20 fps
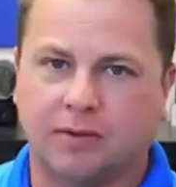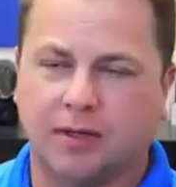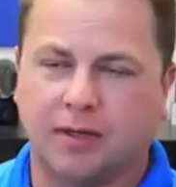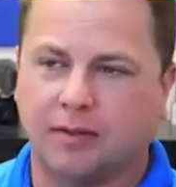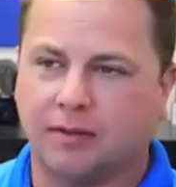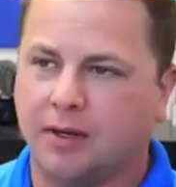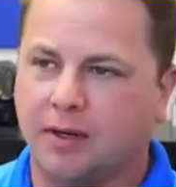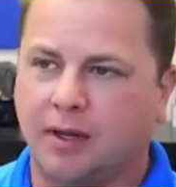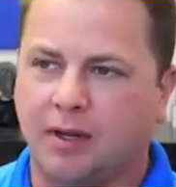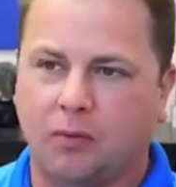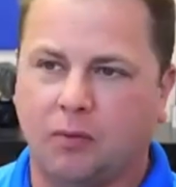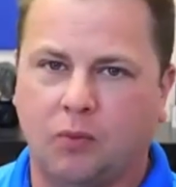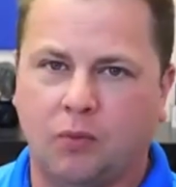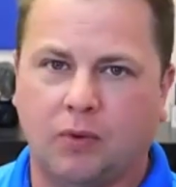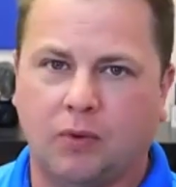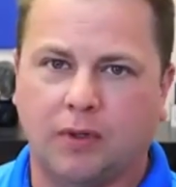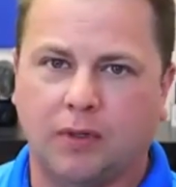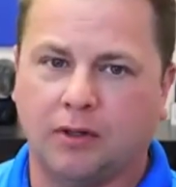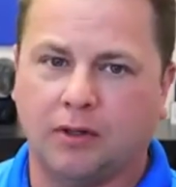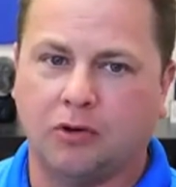Not
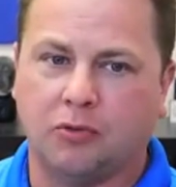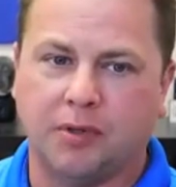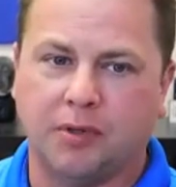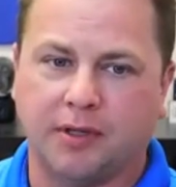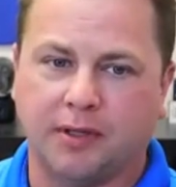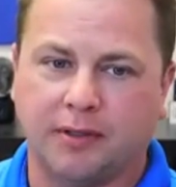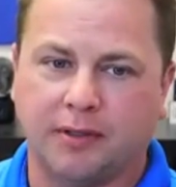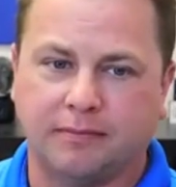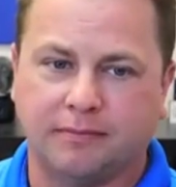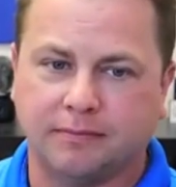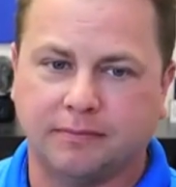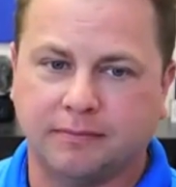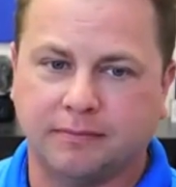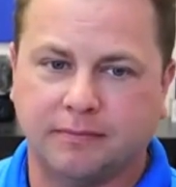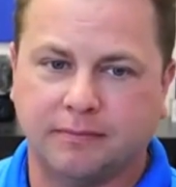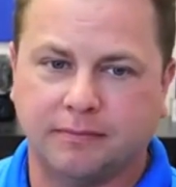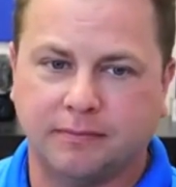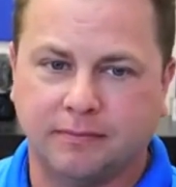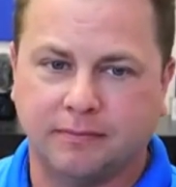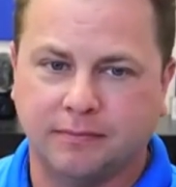one little bit.
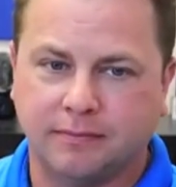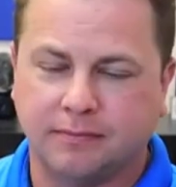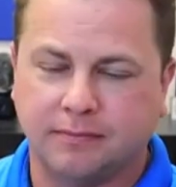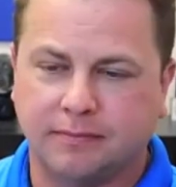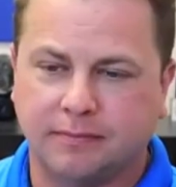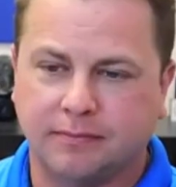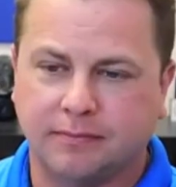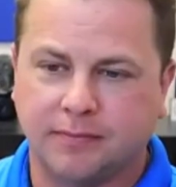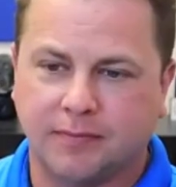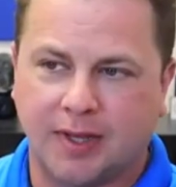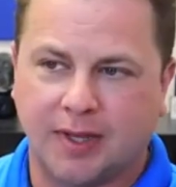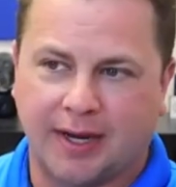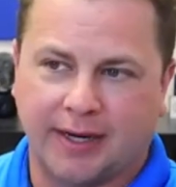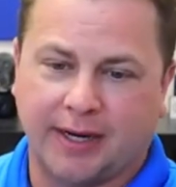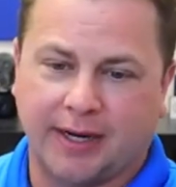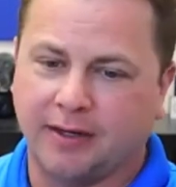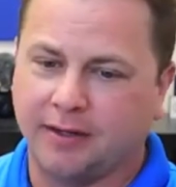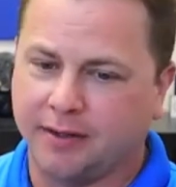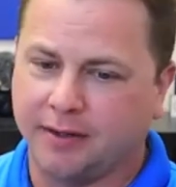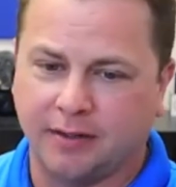I
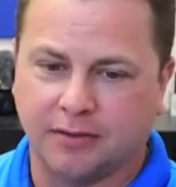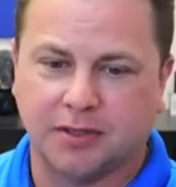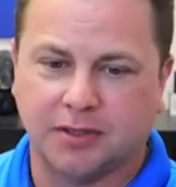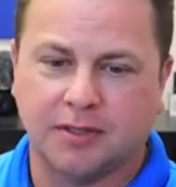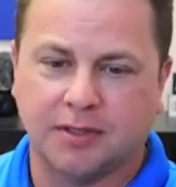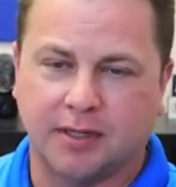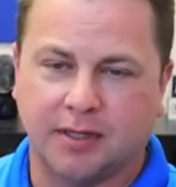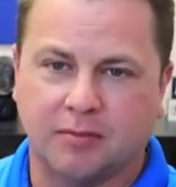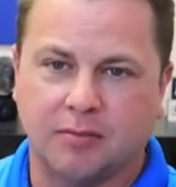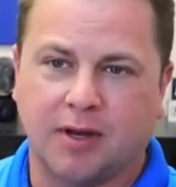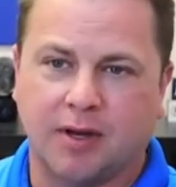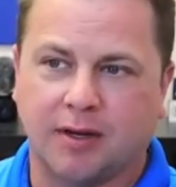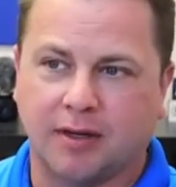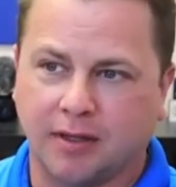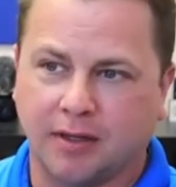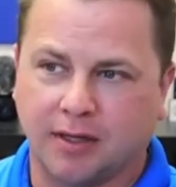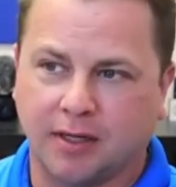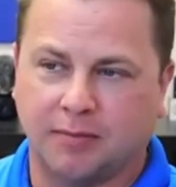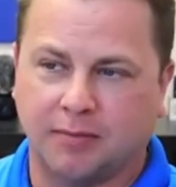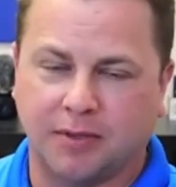got nothing else to say about it.
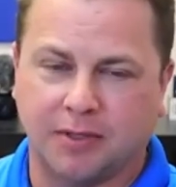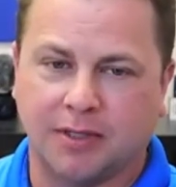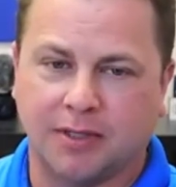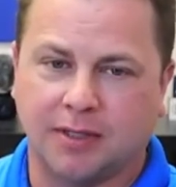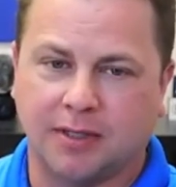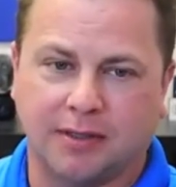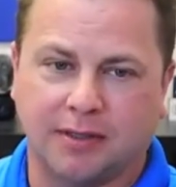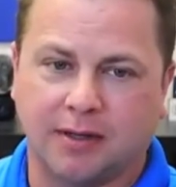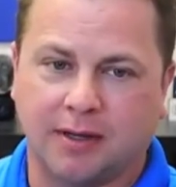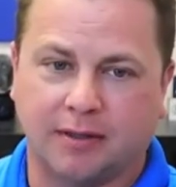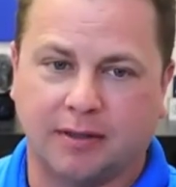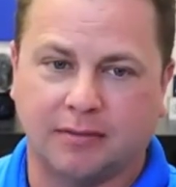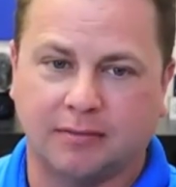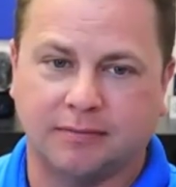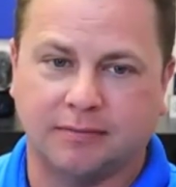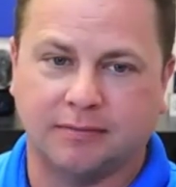The company's letting you down.